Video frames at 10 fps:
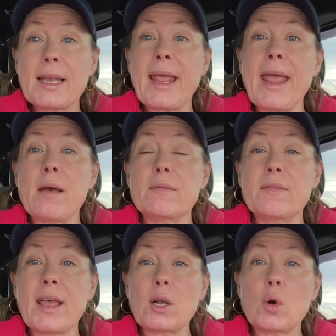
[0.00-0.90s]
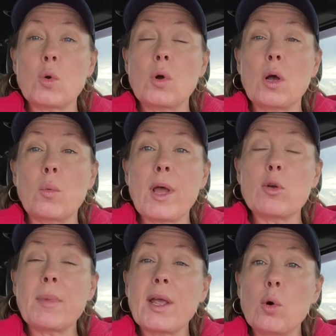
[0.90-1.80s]
I have that go
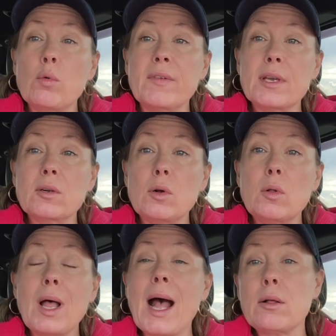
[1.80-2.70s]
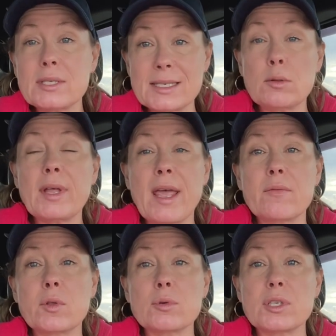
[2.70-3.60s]
around my whole vehicle, I'll still
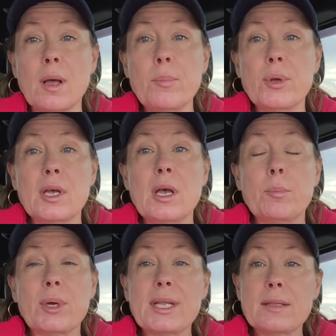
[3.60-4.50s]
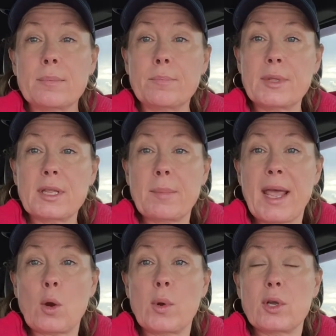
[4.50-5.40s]
have those up, but in the
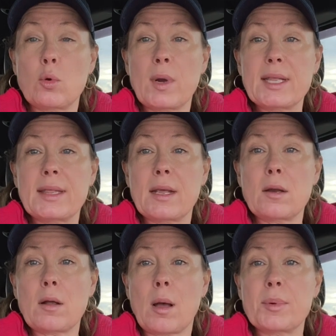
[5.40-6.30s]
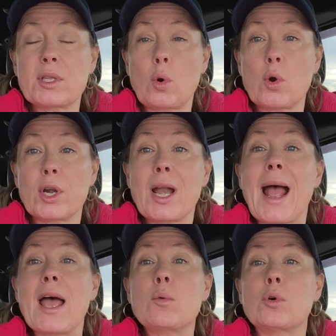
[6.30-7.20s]
back window right there, up in the corner,
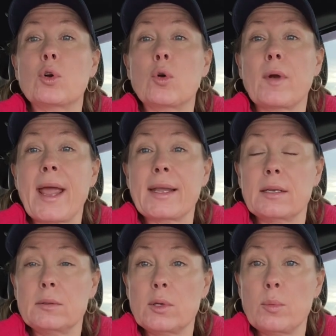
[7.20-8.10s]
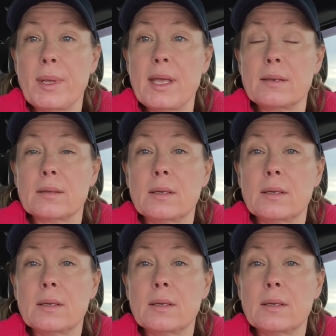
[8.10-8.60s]
I will crack it a little bit.